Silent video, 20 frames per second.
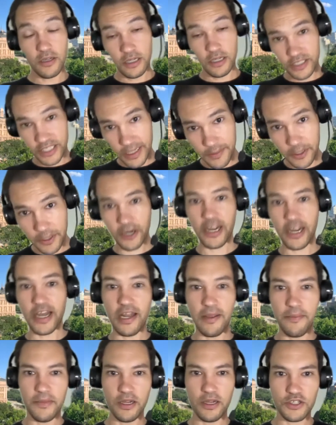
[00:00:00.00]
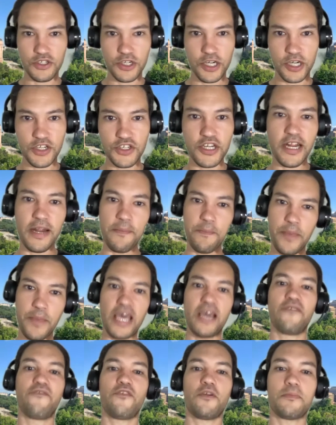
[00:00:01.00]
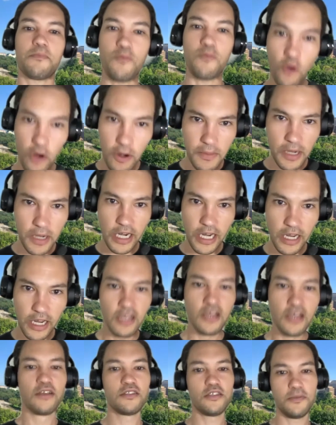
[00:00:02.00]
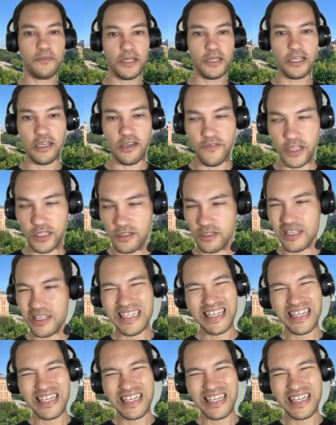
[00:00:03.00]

a Democrat administration, and beg for more money to be given.